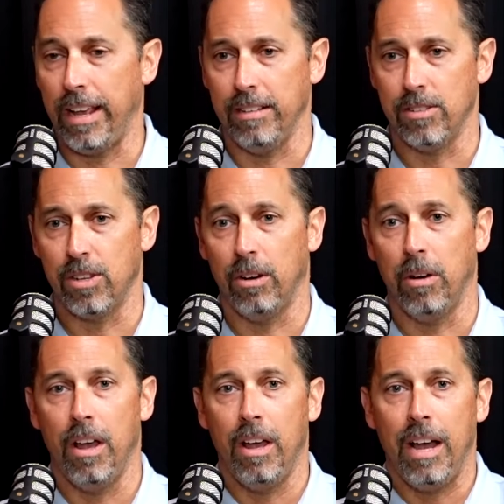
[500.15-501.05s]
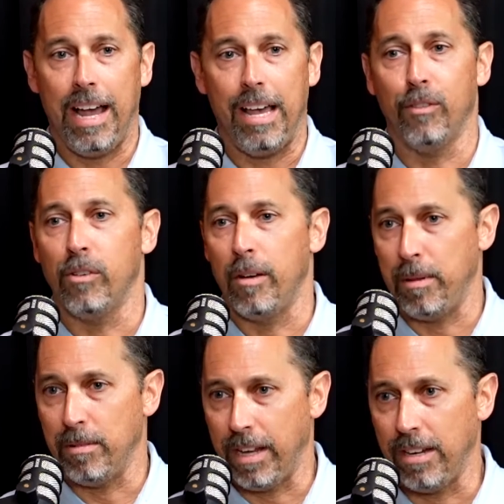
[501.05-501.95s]
And so I have a
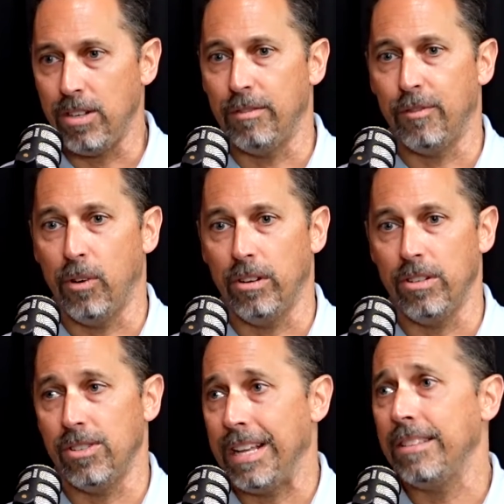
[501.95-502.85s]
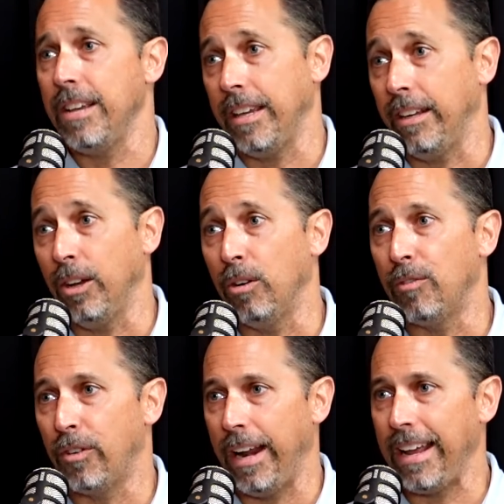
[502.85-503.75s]
reputation for just not taking no
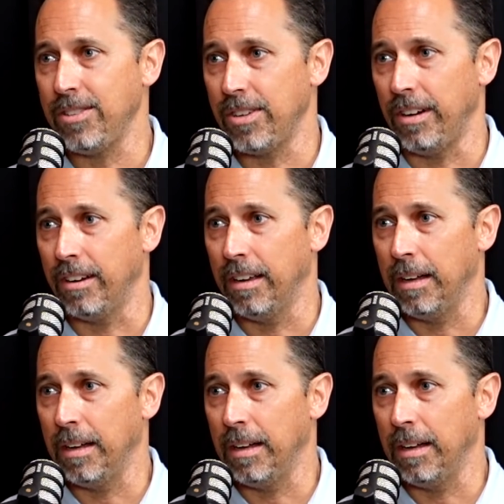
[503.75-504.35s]
for an answer.